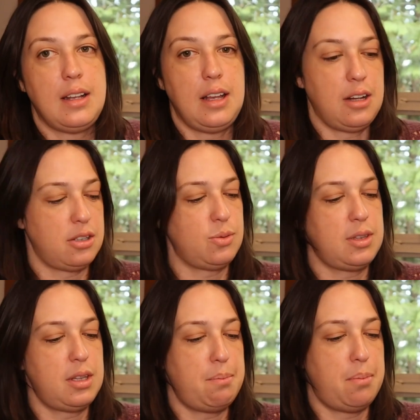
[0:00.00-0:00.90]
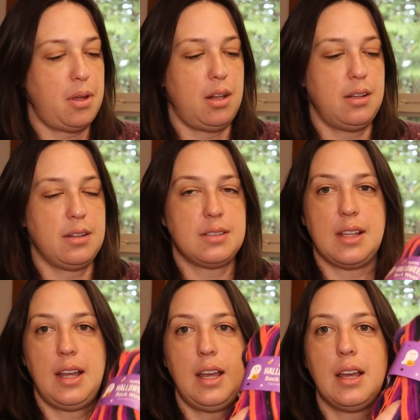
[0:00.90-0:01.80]
Here's what the ball looks
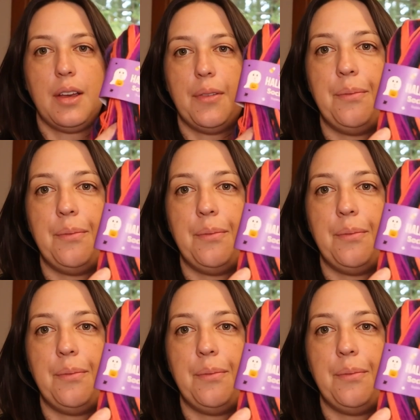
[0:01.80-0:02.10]
like.